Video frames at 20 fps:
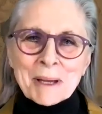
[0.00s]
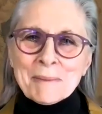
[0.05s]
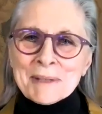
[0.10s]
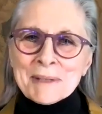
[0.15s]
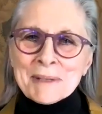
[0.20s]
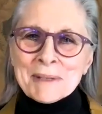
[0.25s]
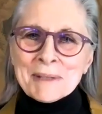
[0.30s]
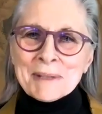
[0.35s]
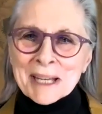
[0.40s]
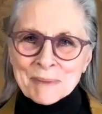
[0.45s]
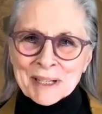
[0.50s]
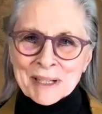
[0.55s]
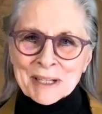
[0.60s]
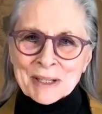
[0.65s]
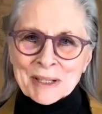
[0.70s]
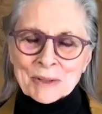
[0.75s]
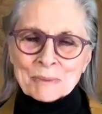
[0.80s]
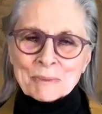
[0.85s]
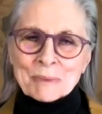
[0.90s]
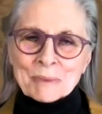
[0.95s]
maybe not
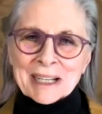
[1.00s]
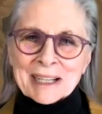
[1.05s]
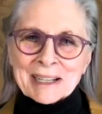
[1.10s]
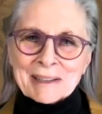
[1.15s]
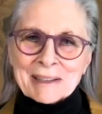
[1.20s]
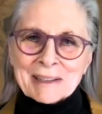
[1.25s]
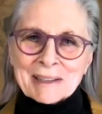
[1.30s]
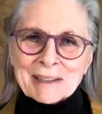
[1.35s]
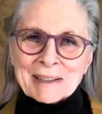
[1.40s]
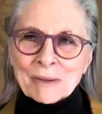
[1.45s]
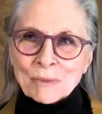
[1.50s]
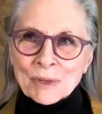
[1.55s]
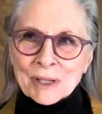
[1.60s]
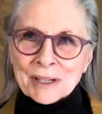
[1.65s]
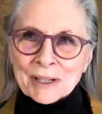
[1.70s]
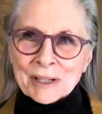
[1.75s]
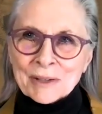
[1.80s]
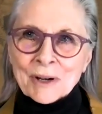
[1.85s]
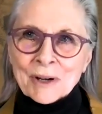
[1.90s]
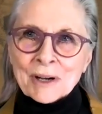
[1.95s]
bigger, but I
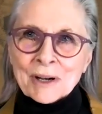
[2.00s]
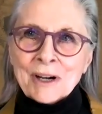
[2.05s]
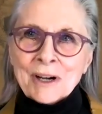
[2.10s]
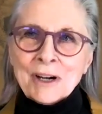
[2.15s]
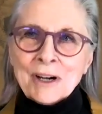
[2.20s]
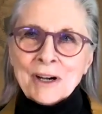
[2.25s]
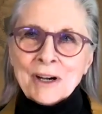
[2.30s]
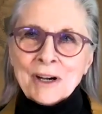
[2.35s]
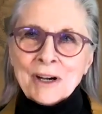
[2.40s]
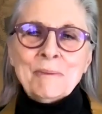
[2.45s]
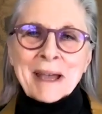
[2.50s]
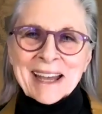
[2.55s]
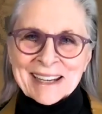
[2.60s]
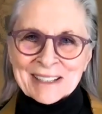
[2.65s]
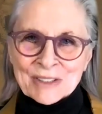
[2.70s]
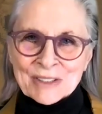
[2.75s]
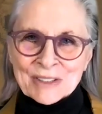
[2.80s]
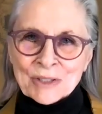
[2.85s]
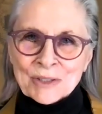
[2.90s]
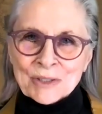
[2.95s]
want to hark
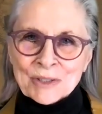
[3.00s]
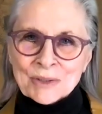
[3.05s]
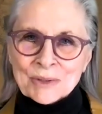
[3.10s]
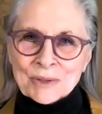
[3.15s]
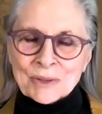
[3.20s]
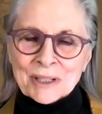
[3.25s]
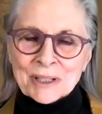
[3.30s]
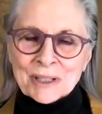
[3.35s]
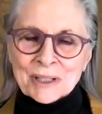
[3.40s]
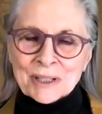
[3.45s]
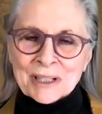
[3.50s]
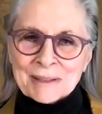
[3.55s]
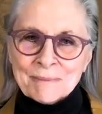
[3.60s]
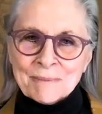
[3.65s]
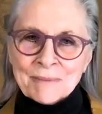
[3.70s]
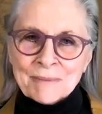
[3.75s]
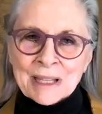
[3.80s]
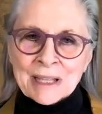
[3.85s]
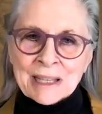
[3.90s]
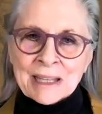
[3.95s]
back to
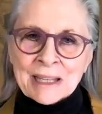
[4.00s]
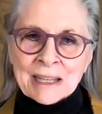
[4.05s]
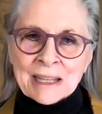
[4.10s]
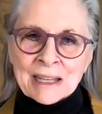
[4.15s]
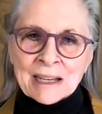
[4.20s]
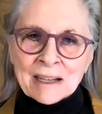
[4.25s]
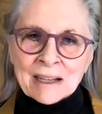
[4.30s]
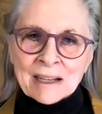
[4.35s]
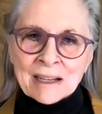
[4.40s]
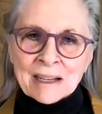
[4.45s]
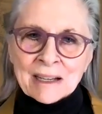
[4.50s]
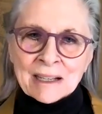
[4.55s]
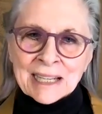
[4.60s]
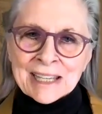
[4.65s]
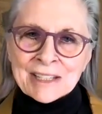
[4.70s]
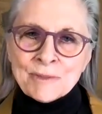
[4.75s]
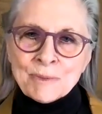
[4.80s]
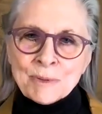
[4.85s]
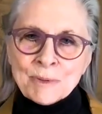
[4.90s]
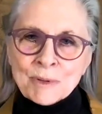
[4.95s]
Glassman
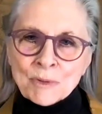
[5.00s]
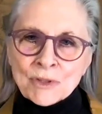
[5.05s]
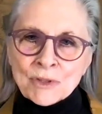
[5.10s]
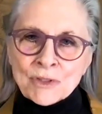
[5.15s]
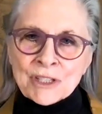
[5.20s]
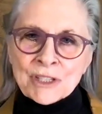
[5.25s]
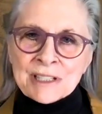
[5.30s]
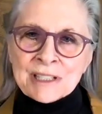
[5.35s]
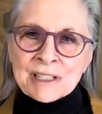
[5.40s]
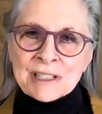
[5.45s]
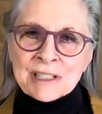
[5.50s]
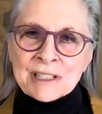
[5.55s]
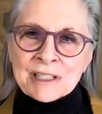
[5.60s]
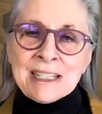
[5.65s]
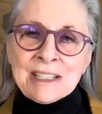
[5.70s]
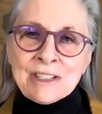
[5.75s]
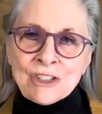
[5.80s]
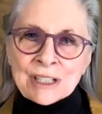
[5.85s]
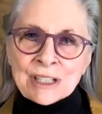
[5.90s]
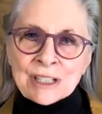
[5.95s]
Roshi's
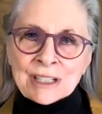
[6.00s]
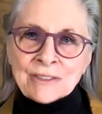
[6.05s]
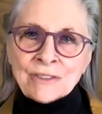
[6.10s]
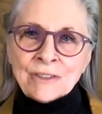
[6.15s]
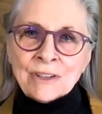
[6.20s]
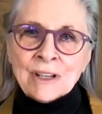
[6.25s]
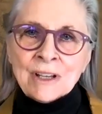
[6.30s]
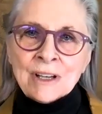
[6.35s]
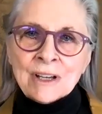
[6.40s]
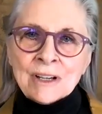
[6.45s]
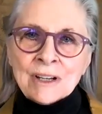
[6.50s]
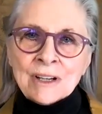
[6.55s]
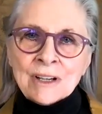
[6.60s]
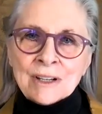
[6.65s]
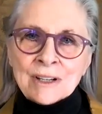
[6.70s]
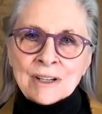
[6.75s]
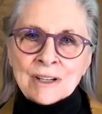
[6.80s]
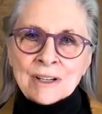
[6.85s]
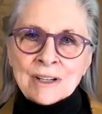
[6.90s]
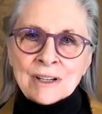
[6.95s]
teachings
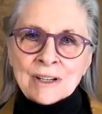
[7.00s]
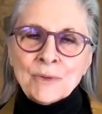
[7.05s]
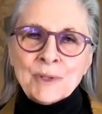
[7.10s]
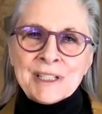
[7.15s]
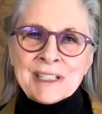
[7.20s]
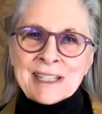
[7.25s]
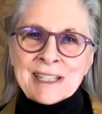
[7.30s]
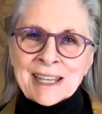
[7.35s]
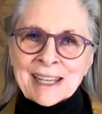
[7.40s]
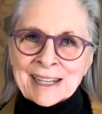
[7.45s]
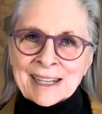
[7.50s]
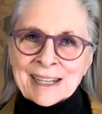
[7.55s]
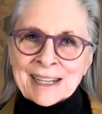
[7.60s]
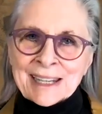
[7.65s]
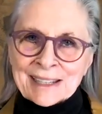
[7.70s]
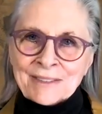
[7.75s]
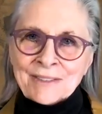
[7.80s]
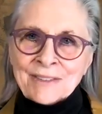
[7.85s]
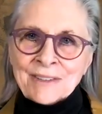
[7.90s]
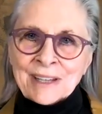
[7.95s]
on the three
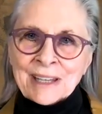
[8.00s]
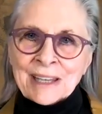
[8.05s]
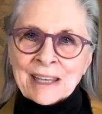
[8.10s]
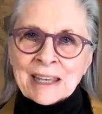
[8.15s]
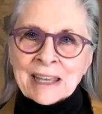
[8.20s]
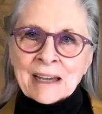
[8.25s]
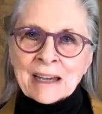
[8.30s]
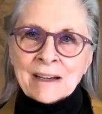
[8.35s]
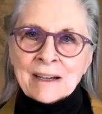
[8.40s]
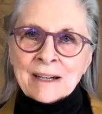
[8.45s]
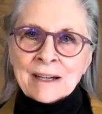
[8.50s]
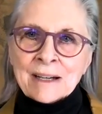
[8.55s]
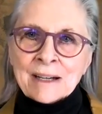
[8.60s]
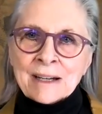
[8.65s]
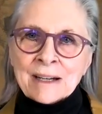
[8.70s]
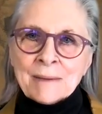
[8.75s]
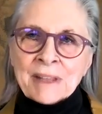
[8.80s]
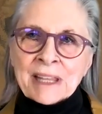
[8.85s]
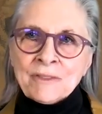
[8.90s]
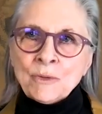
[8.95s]
tenets.
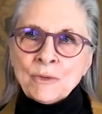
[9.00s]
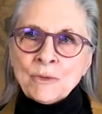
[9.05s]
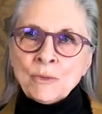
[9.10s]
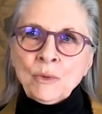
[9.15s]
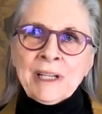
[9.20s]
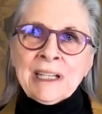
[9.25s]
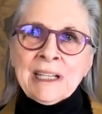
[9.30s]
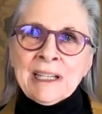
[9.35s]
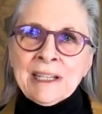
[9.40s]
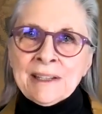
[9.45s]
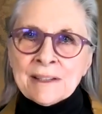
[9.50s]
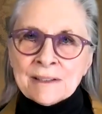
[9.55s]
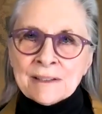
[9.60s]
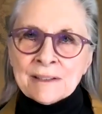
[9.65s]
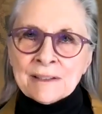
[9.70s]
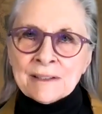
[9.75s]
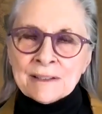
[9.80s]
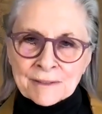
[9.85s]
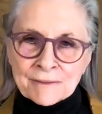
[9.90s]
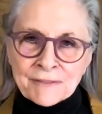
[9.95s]
It's really
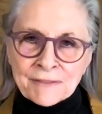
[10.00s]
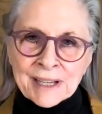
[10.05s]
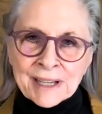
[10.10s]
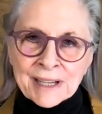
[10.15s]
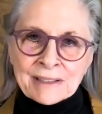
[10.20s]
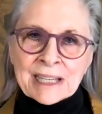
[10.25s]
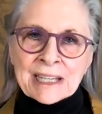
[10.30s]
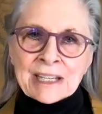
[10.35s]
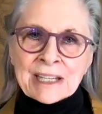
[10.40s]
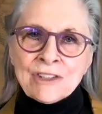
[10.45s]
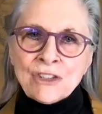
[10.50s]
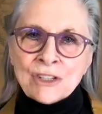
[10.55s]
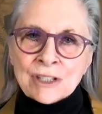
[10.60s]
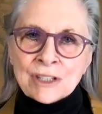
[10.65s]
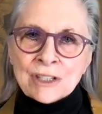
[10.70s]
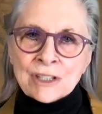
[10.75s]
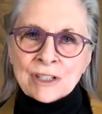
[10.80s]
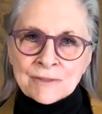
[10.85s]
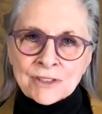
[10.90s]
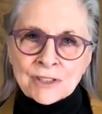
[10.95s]
the
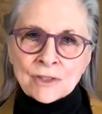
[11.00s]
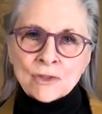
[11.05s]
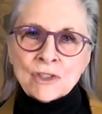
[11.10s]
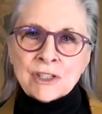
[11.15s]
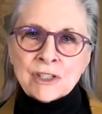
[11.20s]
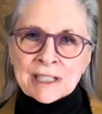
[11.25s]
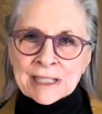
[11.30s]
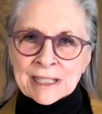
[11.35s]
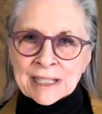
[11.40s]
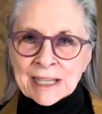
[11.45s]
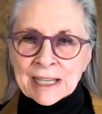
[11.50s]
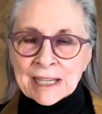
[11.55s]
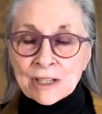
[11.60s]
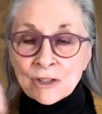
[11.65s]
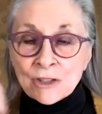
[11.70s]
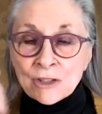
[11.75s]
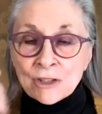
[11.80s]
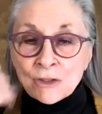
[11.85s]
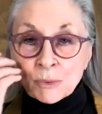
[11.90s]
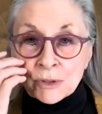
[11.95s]
foundation of socially
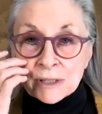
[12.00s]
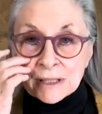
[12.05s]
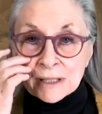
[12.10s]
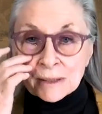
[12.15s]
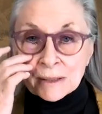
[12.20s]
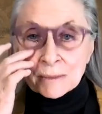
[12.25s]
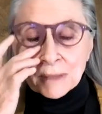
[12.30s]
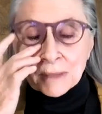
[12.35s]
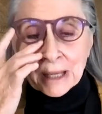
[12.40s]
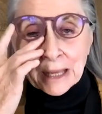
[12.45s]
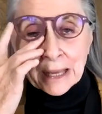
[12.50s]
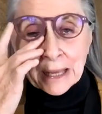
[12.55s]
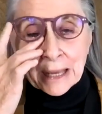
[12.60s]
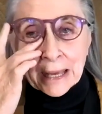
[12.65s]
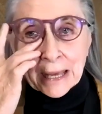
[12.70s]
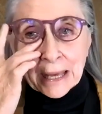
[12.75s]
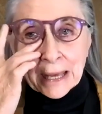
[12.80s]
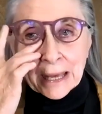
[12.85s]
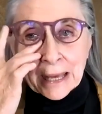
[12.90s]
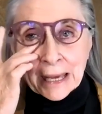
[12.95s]
engaged Buddhism.
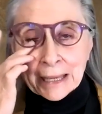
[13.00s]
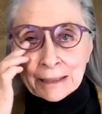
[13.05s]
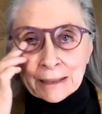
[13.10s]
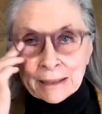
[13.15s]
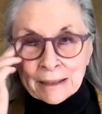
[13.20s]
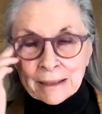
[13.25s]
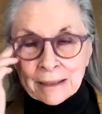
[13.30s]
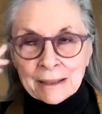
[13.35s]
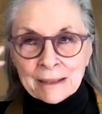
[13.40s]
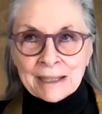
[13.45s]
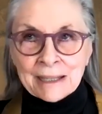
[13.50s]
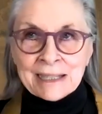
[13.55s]
And